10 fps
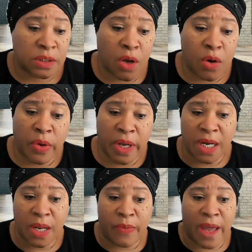So,
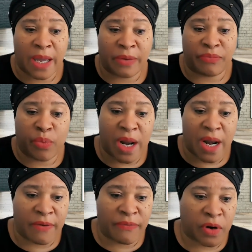anyway,
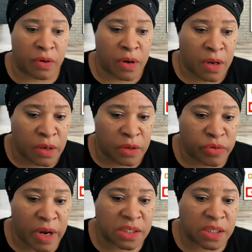whatever.
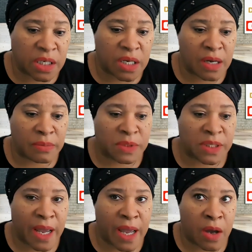Tracy comes
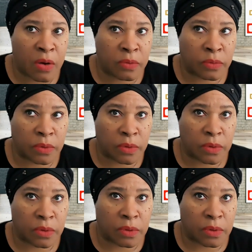down
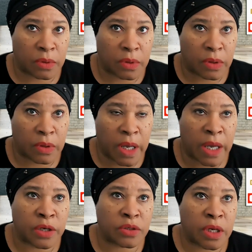
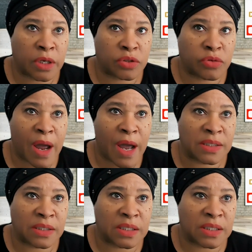and
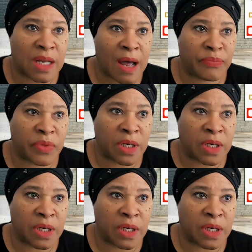tries to stop